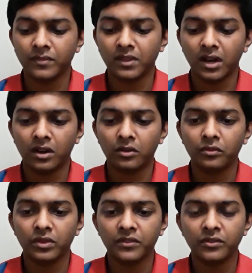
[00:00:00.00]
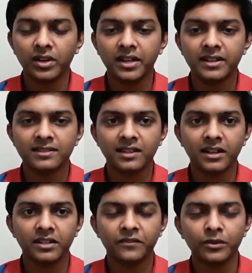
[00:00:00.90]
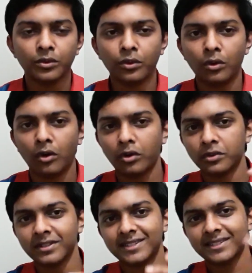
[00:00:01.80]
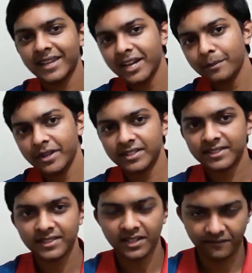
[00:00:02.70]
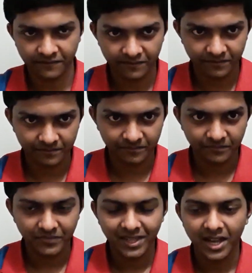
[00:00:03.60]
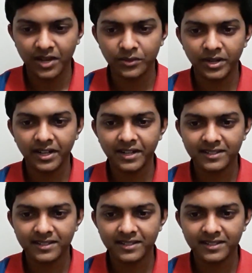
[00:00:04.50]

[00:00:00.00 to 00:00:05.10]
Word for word: Now, if you really design, if you go onto the second page itself, and you really